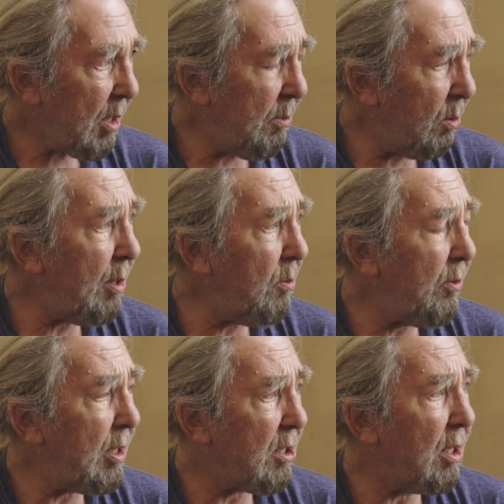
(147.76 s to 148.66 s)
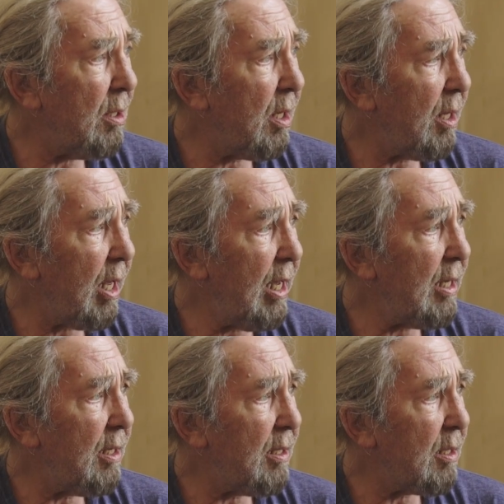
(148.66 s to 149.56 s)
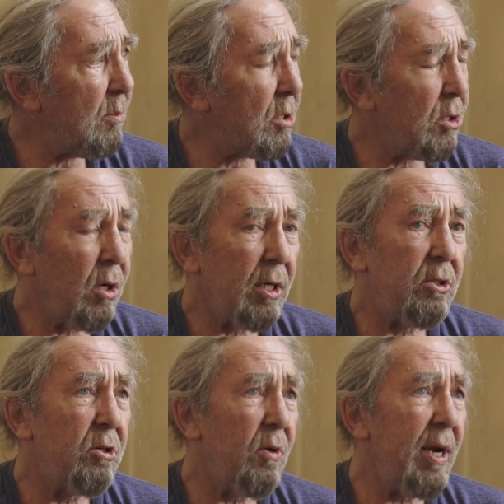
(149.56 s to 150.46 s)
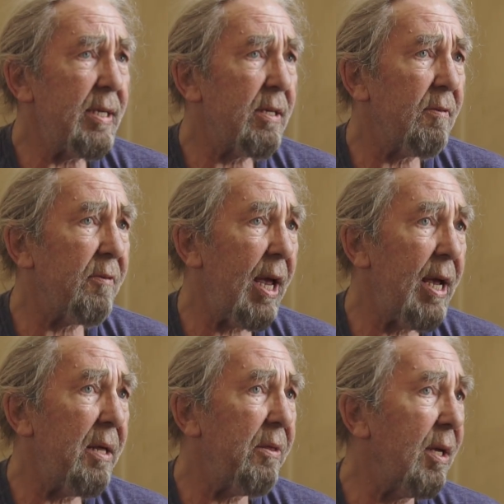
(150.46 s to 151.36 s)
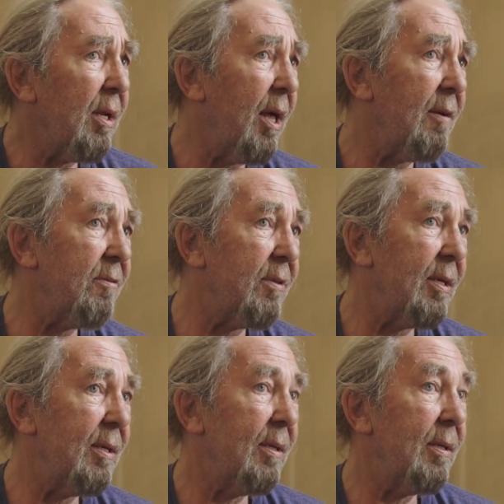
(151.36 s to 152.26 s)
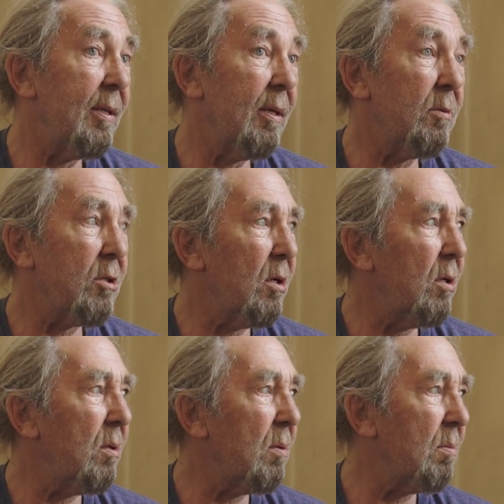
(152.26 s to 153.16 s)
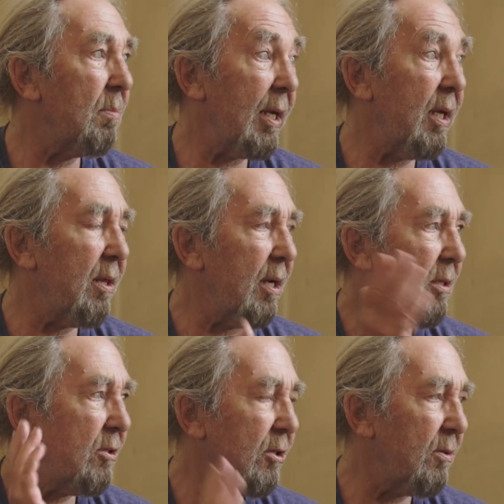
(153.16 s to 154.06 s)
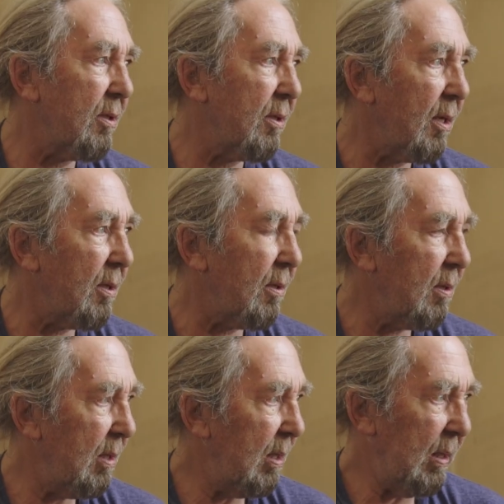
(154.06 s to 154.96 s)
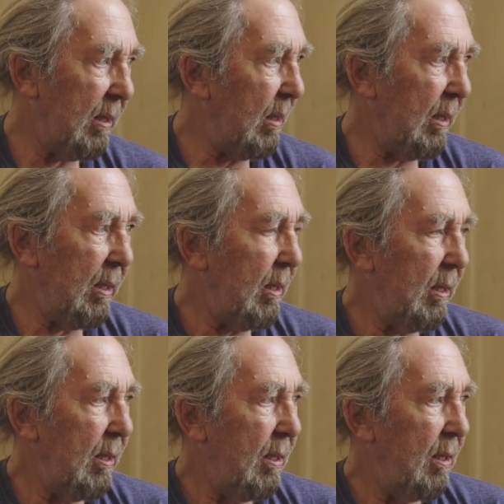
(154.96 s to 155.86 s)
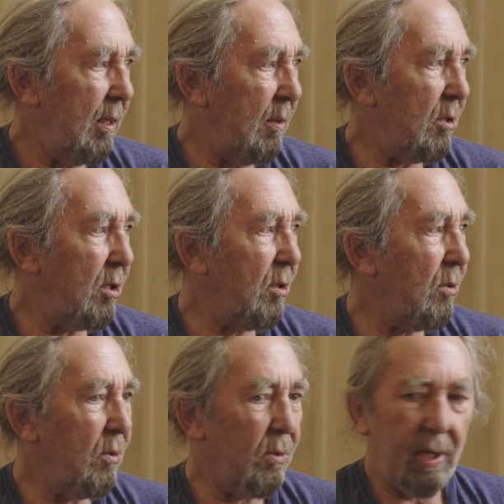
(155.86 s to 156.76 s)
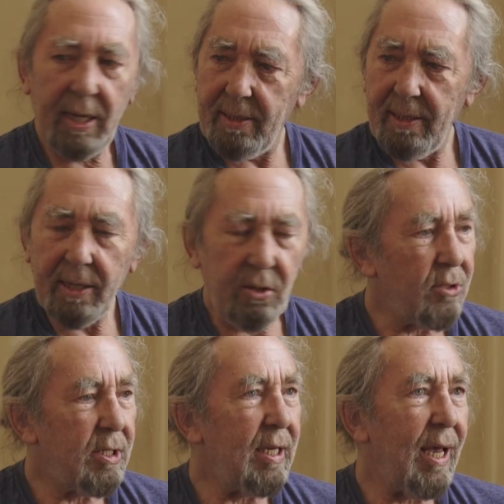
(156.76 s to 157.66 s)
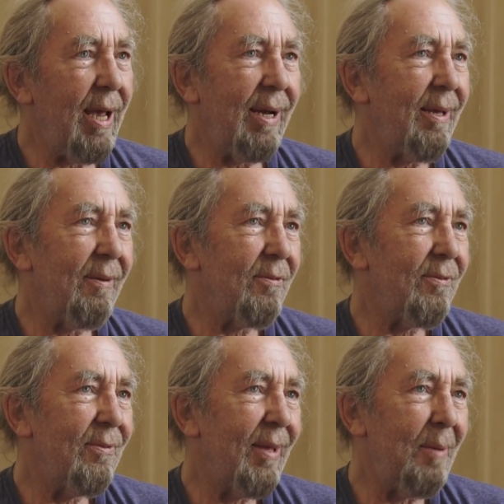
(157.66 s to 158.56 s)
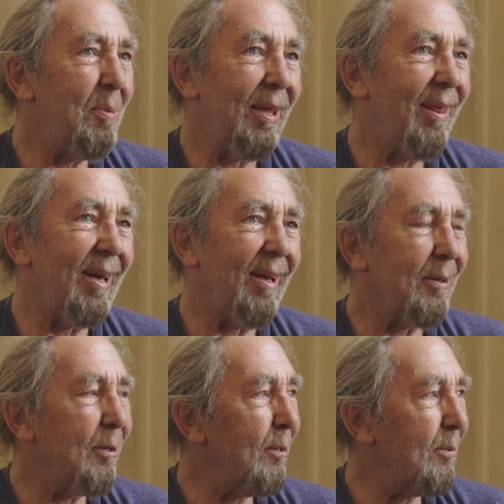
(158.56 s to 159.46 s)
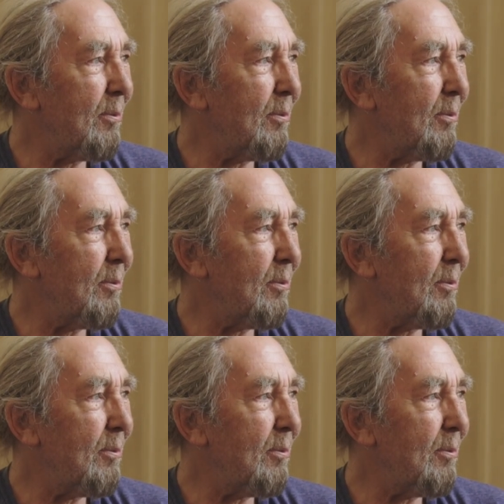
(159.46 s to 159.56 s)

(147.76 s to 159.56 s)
But when we returned in the 80s, there was not a trace of anything left. It was all Maggie Thatcher, and there was no. I couldn't see any of hippie thing at all.